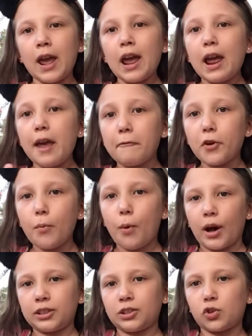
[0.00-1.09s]
If you
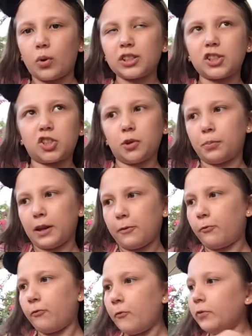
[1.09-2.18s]
want yours to be
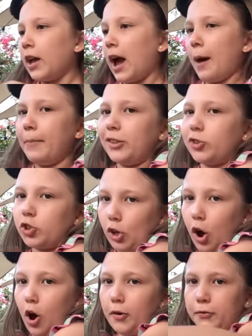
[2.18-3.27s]
a bit
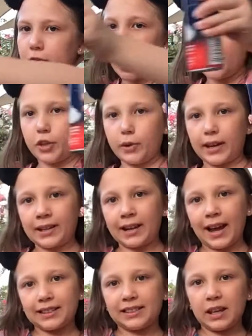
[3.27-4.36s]
soft, you can
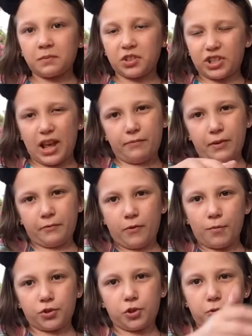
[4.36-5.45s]
add some shaving
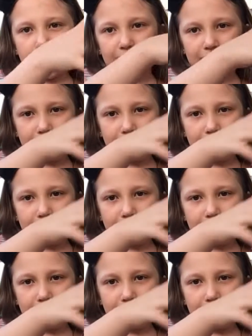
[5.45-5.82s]
foam to it.